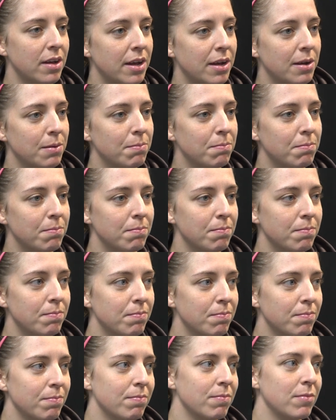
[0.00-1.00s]

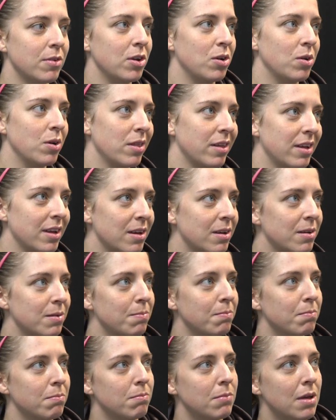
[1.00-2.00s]
You know, I think
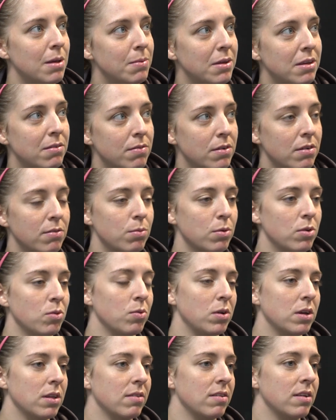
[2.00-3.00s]
maybe even if we
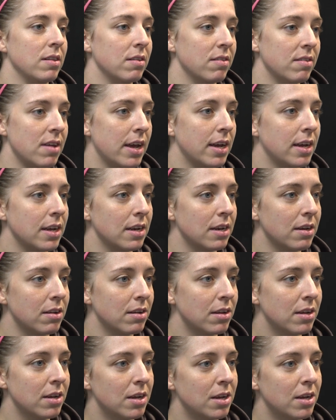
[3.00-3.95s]
don't concede the second,